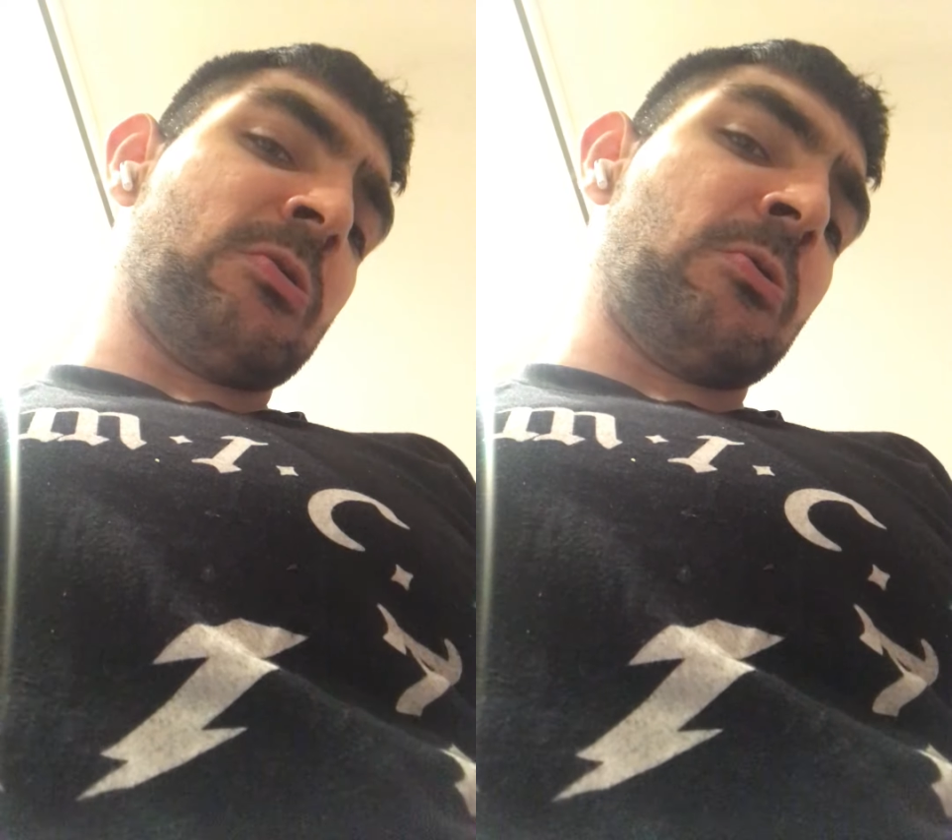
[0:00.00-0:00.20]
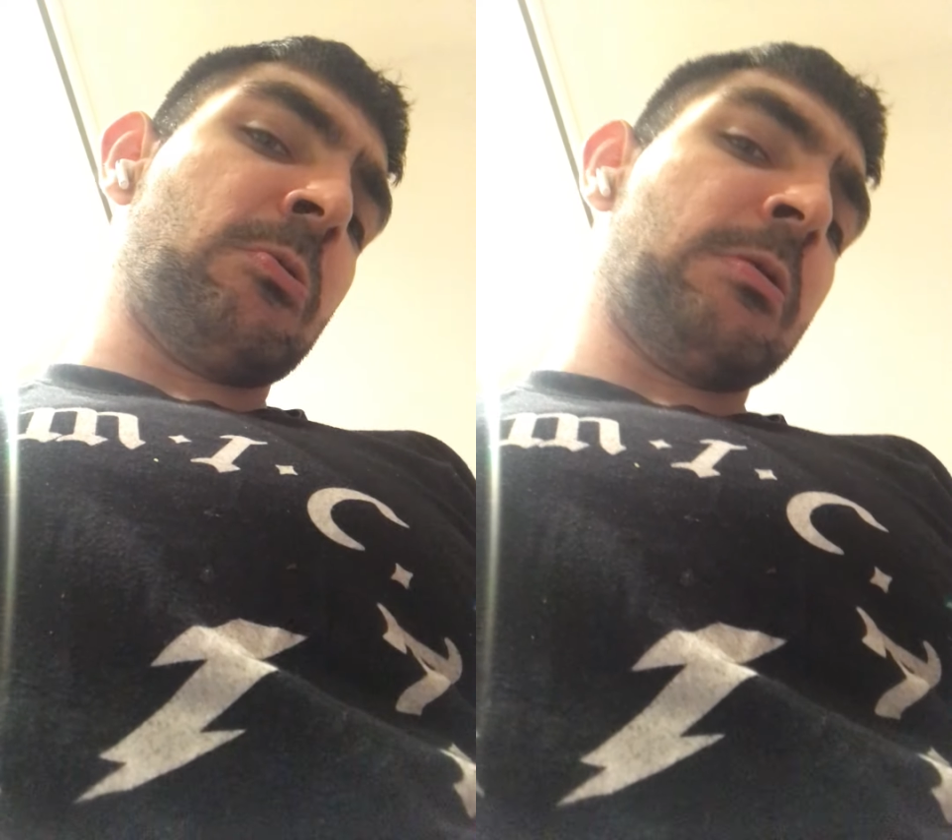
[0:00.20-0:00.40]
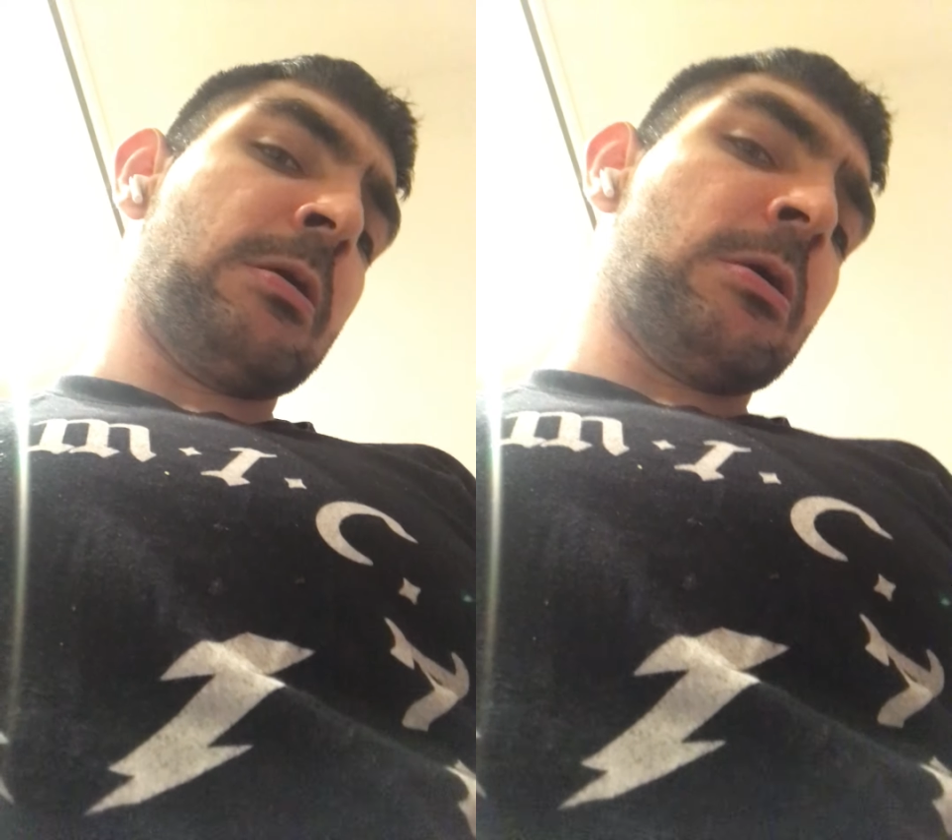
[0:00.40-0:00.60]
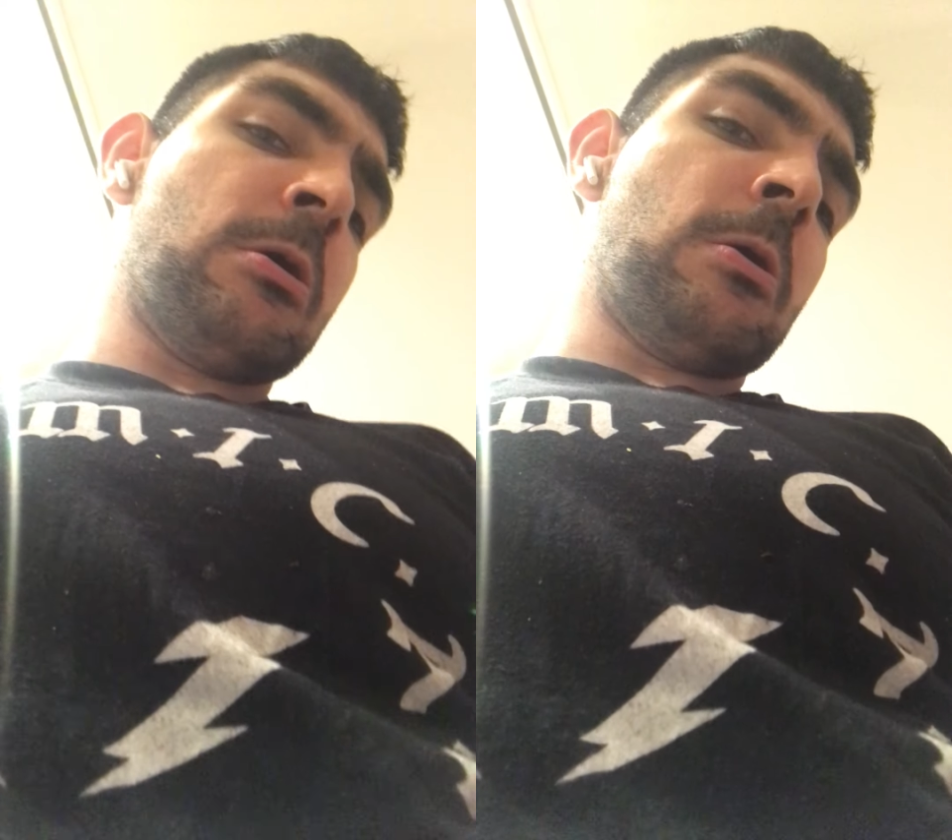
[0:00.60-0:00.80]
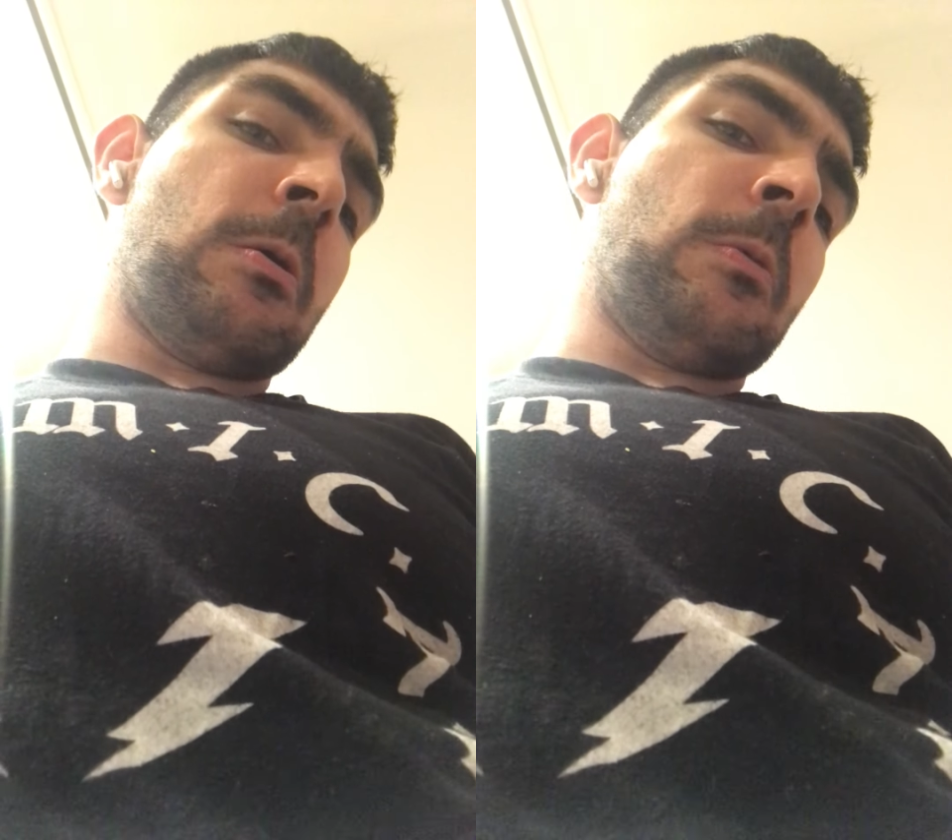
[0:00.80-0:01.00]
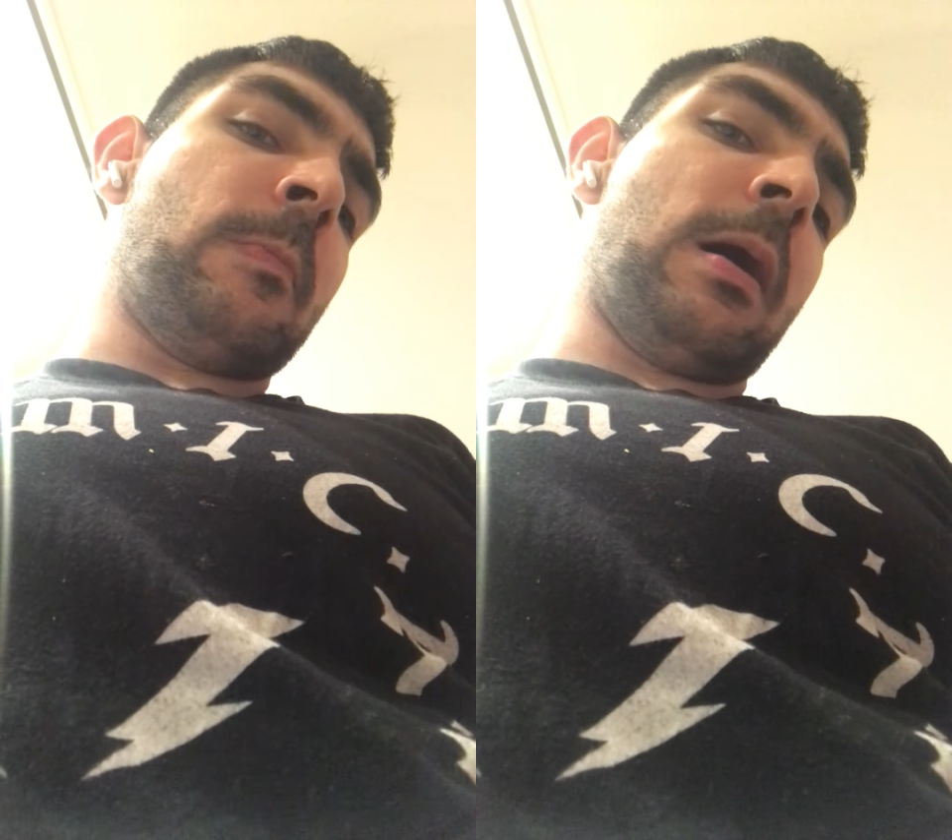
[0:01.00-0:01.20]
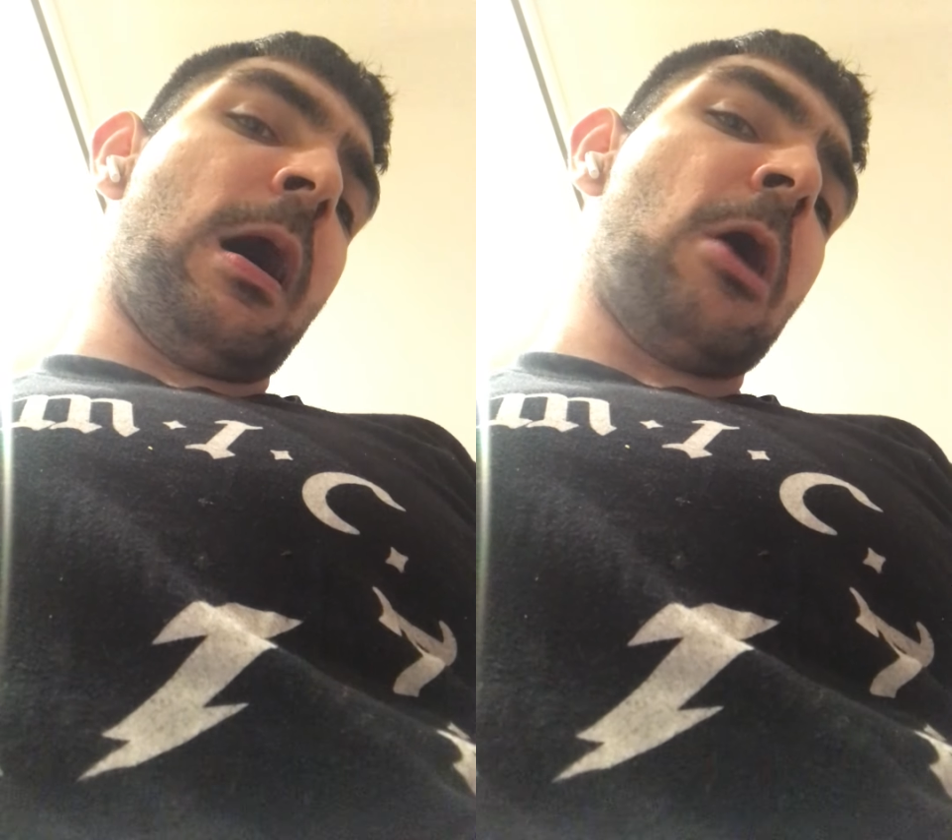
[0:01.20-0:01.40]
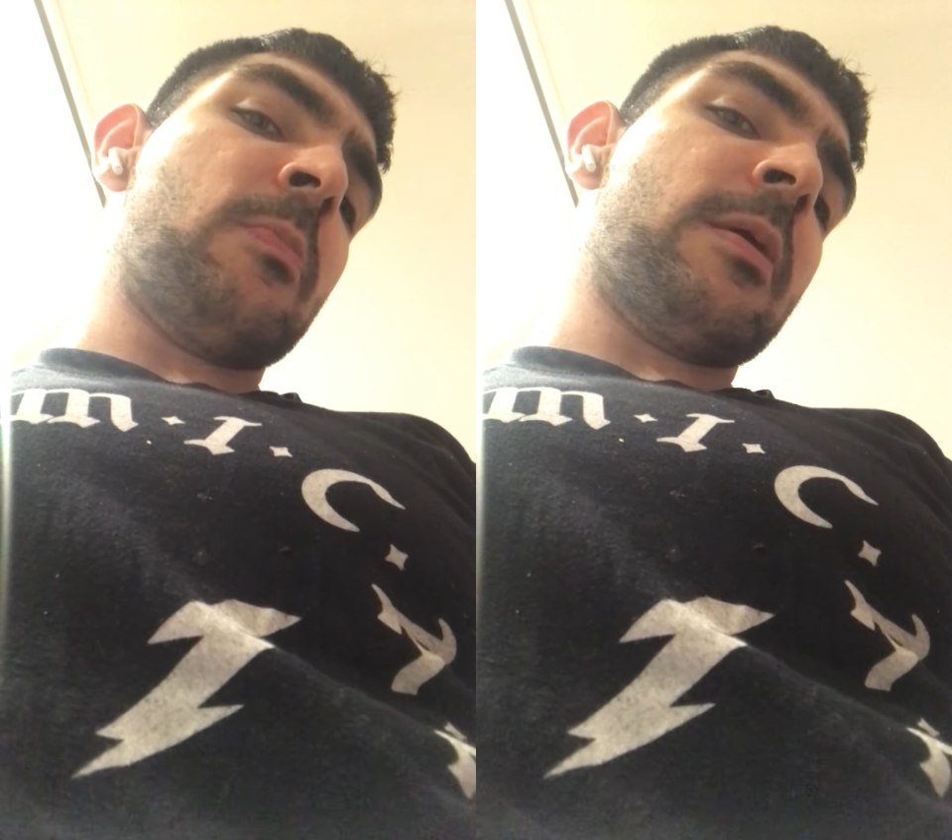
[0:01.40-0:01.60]
called.
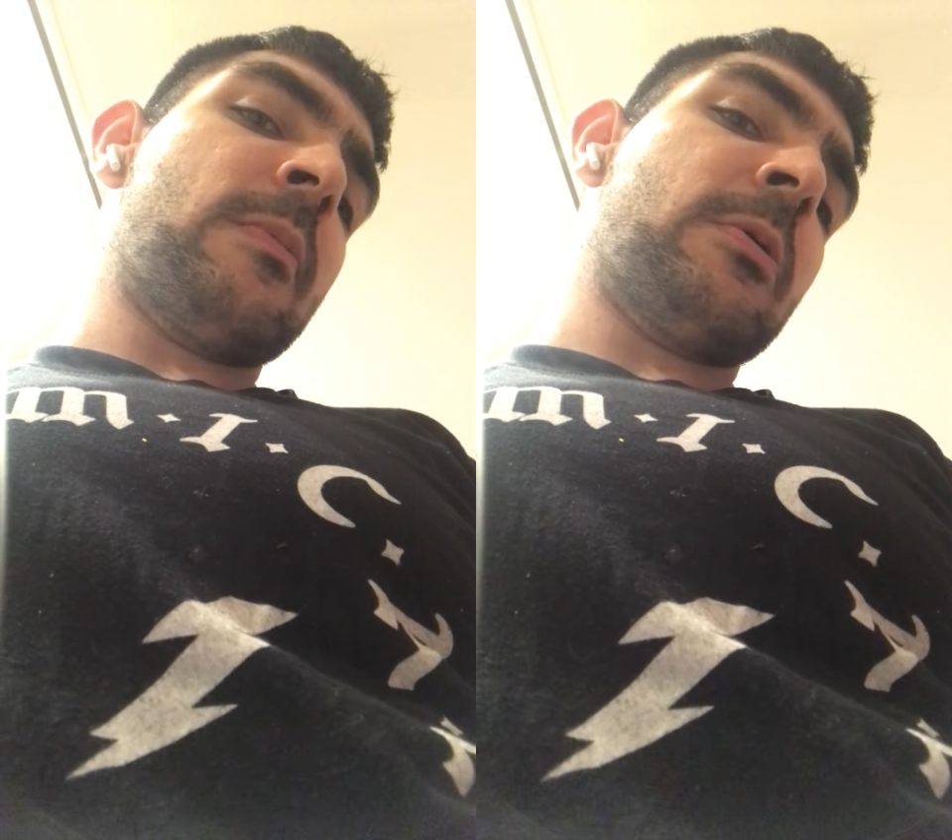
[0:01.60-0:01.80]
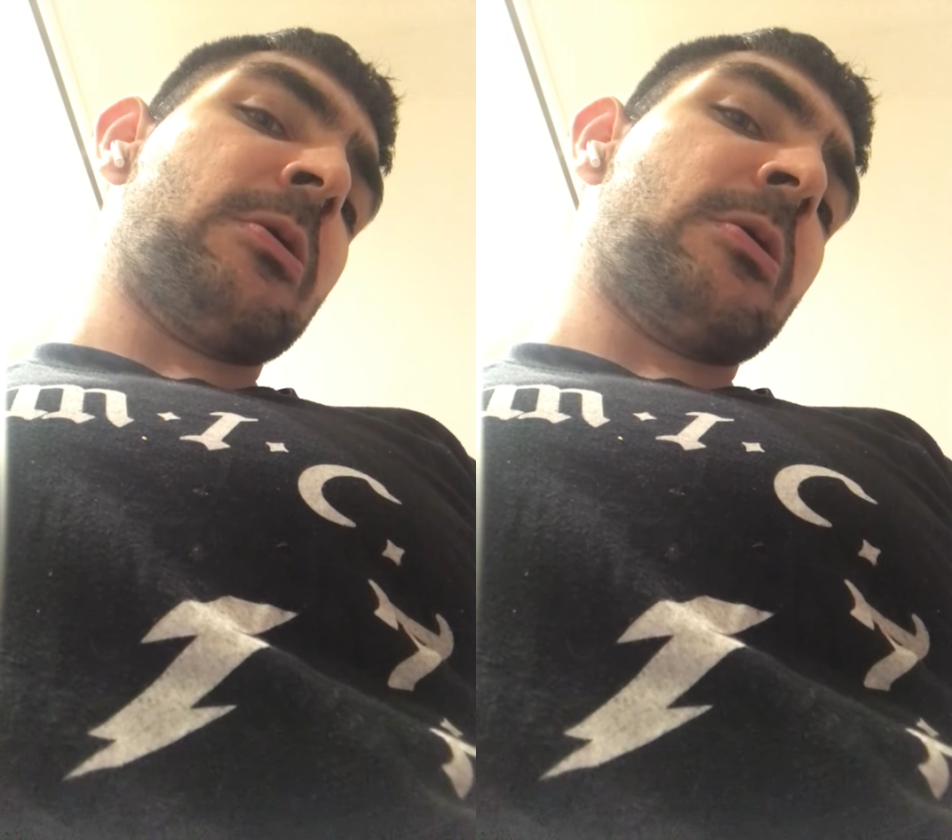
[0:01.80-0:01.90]
Certainly